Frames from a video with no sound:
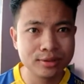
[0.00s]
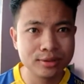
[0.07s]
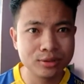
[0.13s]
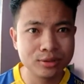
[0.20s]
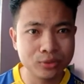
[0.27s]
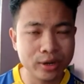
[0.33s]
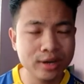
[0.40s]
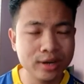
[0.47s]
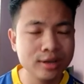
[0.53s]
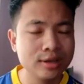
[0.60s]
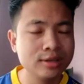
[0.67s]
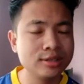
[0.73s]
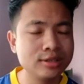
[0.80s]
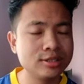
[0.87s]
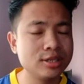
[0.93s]
right?
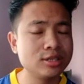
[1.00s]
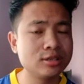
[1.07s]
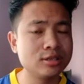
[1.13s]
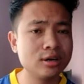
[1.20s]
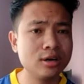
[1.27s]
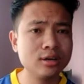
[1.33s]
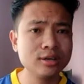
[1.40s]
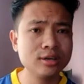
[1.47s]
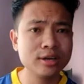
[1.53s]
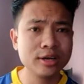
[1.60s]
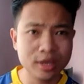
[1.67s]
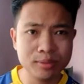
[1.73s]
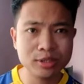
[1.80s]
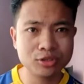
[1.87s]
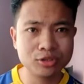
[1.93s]
This is called
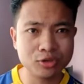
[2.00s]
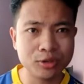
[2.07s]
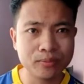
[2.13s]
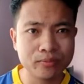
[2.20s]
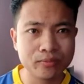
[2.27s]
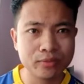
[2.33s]
chemistry.